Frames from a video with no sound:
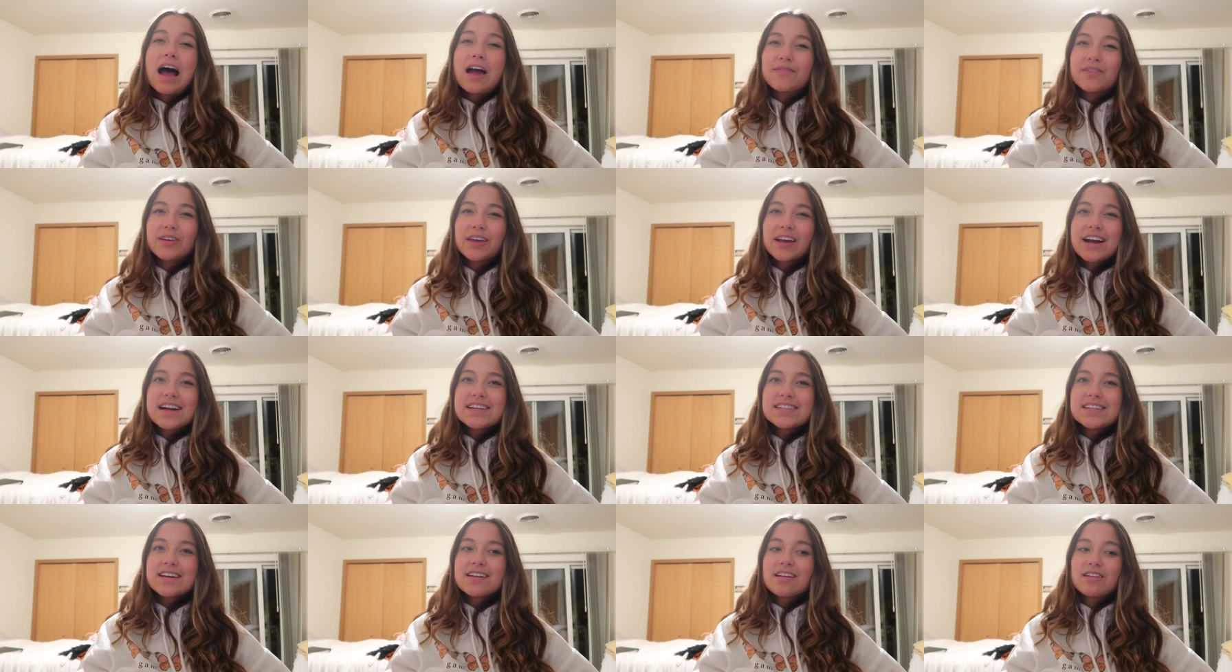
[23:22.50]
I feel like
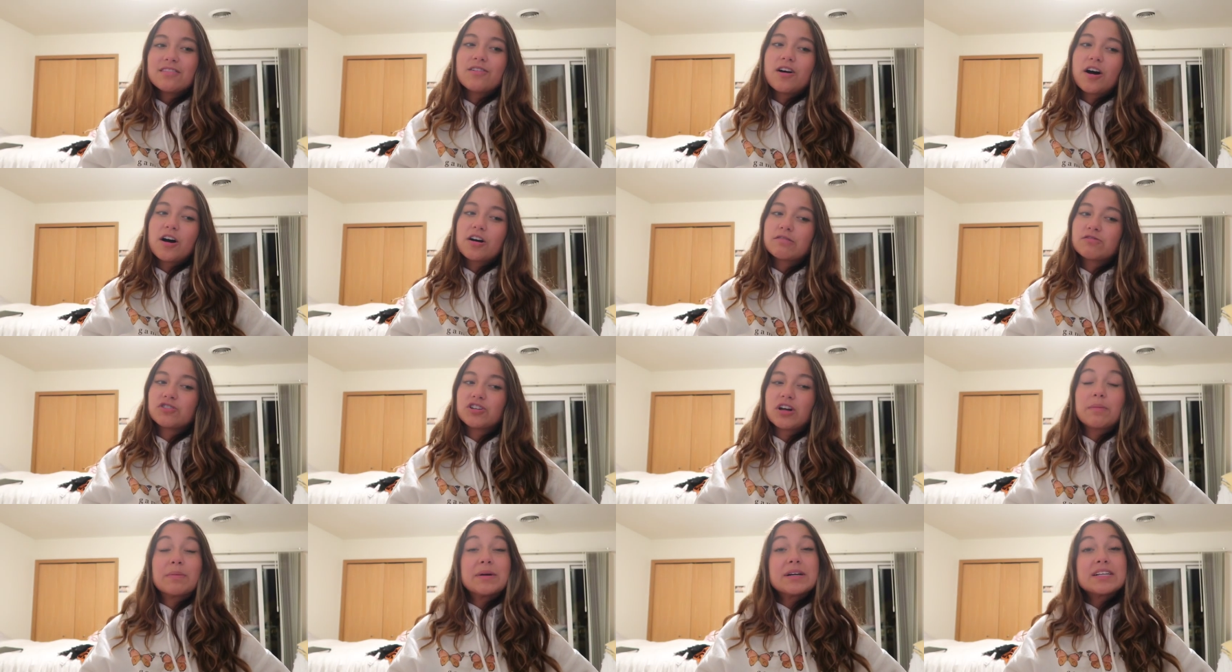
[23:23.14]
I did a lot of
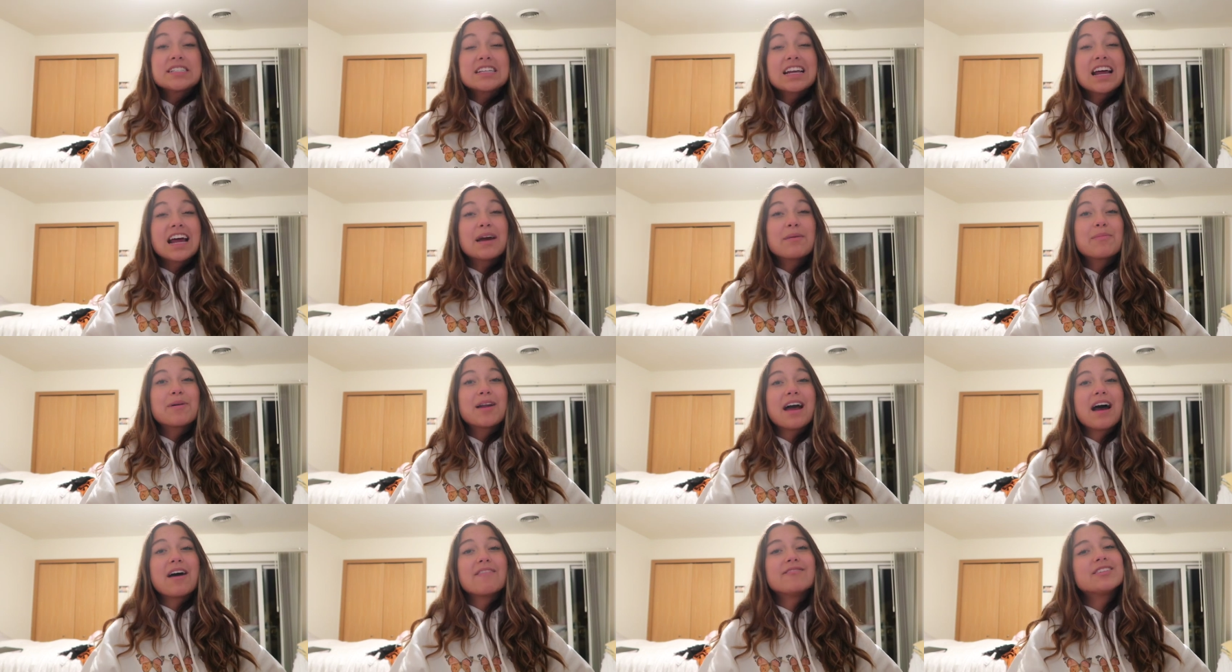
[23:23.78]
shopping today,
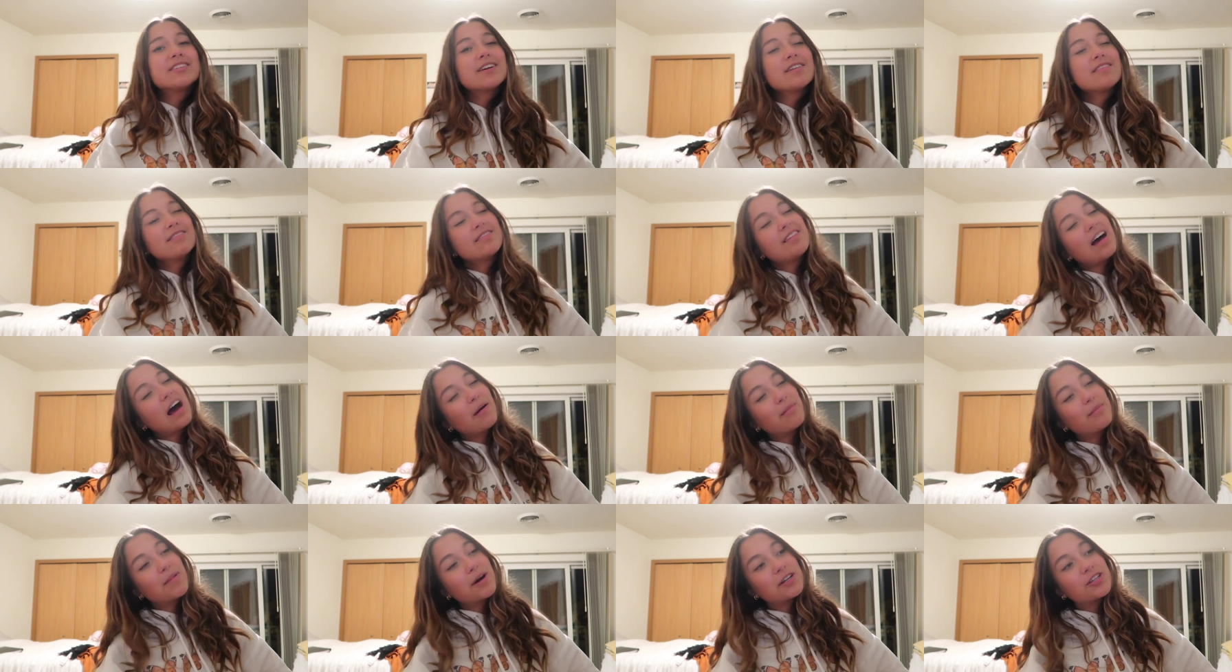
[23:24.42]
but I haven't done
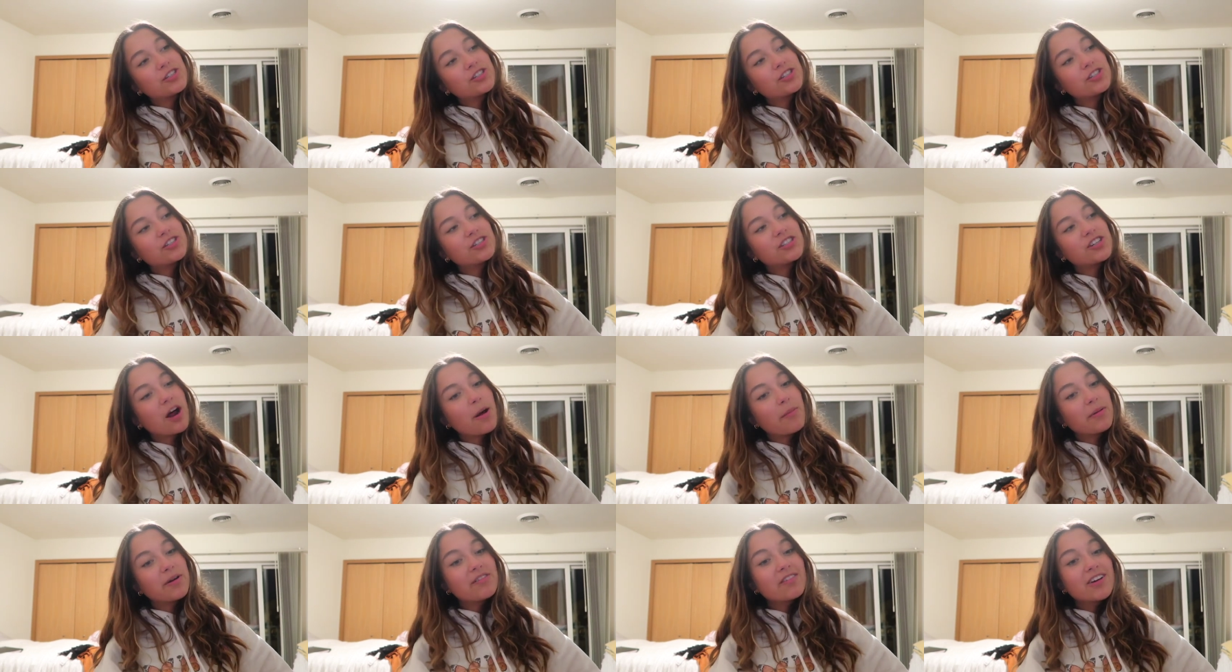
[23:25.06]
that much
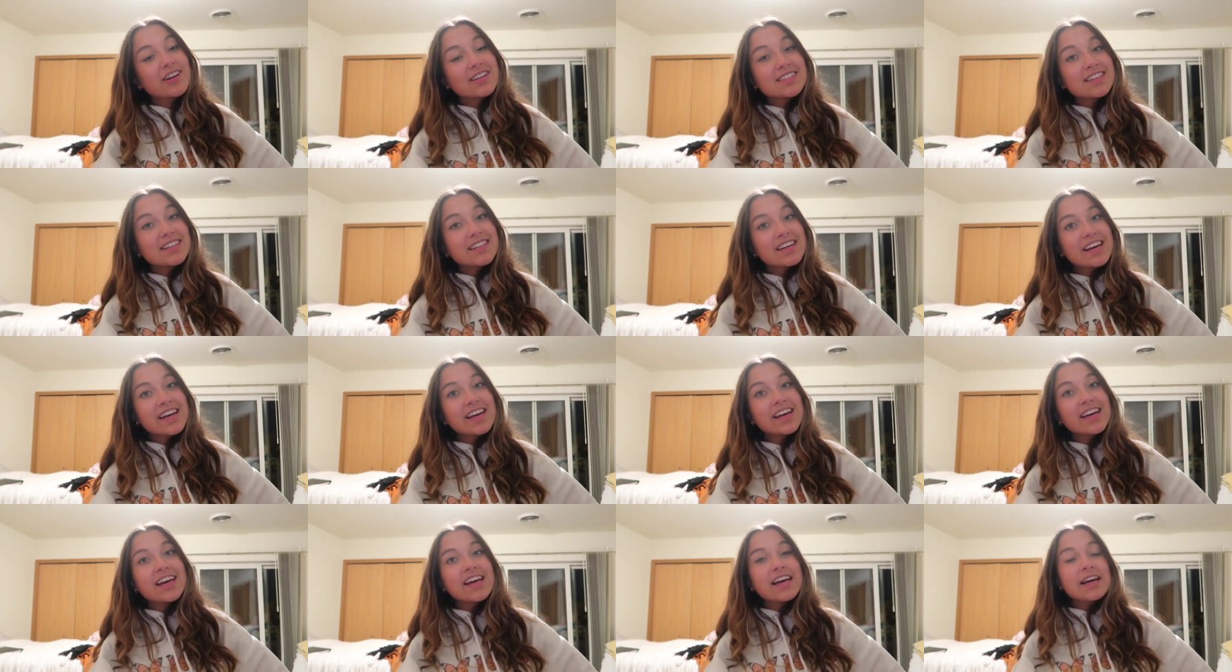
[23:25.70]
shopping
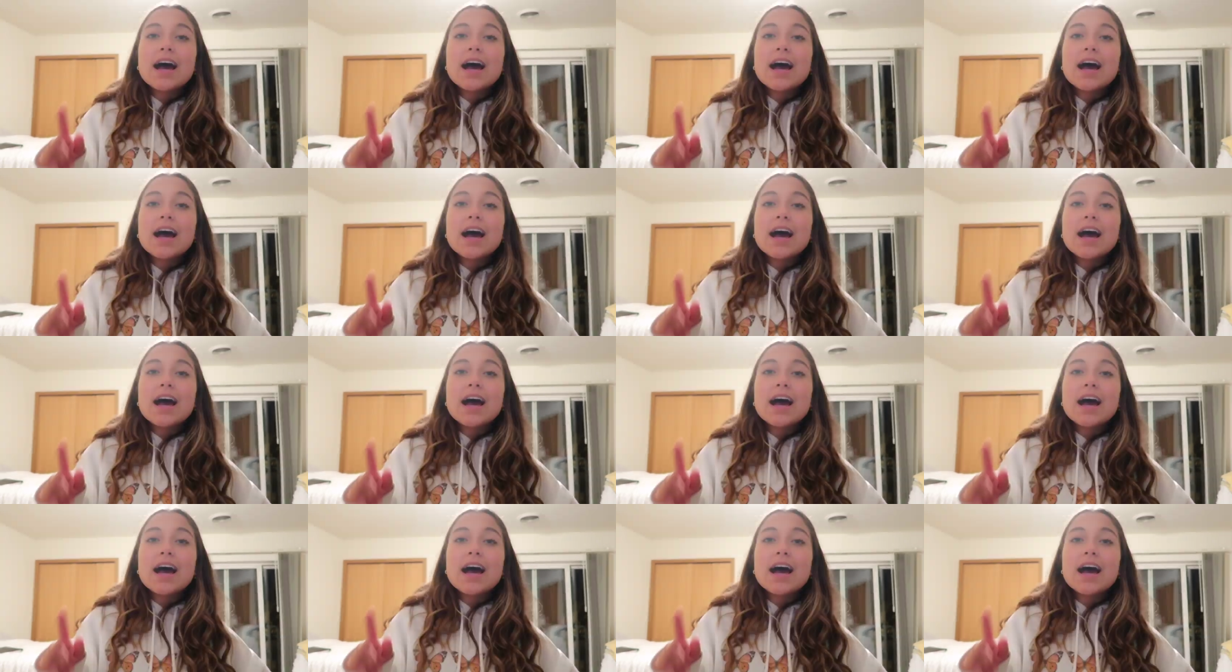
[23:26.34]
recently.